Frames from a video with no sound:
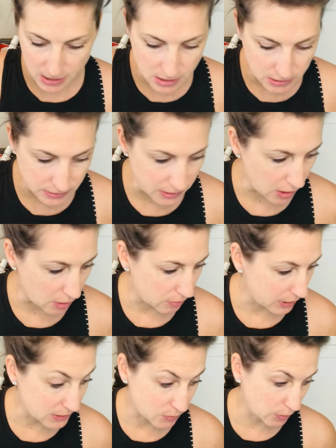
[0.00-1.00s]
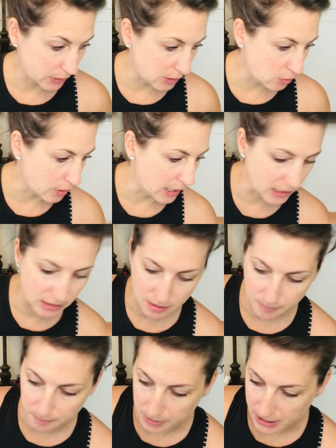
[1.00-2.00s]
So it's really quick,
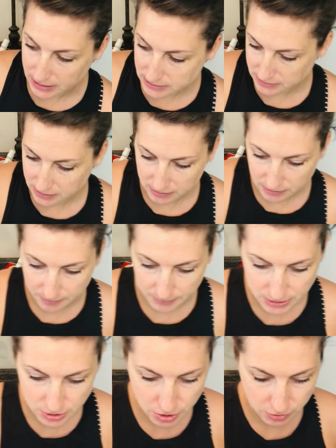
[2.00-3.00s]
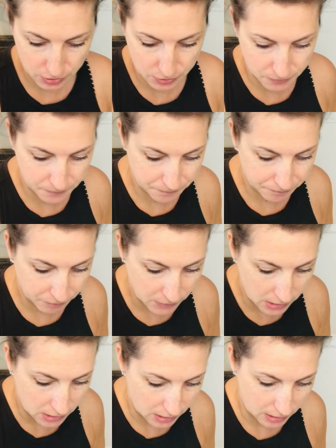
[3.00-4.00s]
but let me show you.
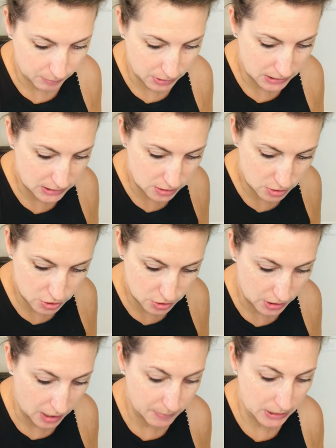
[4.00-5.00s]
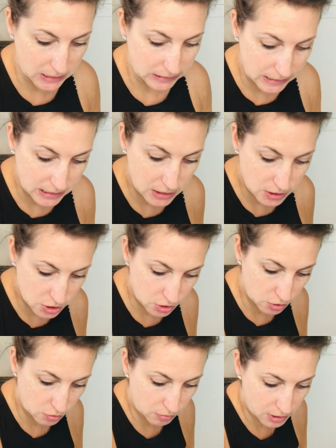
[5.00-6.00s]
And I'm gonna link
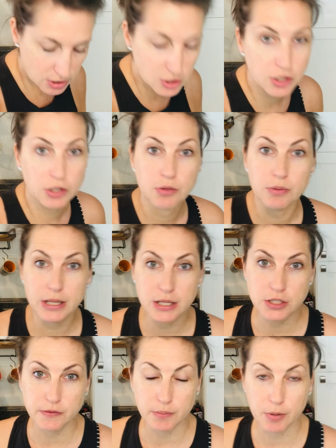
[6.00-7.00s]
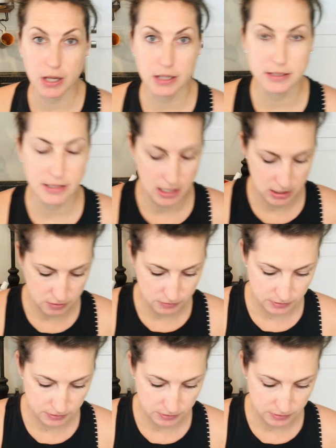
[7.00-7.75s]
to and show you each of the products that I use.